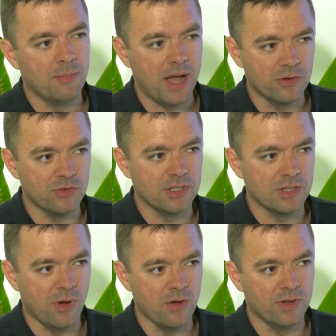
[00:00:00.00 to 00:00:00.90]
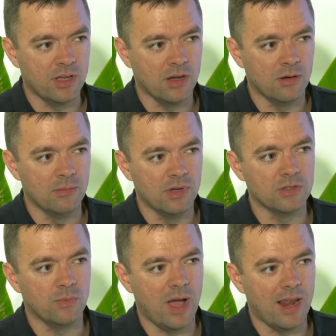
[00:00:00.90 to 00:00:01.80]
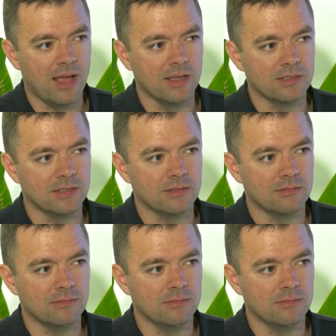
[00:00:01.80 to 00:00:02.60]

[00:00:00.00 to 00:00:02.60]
boundaries to overcome, as well as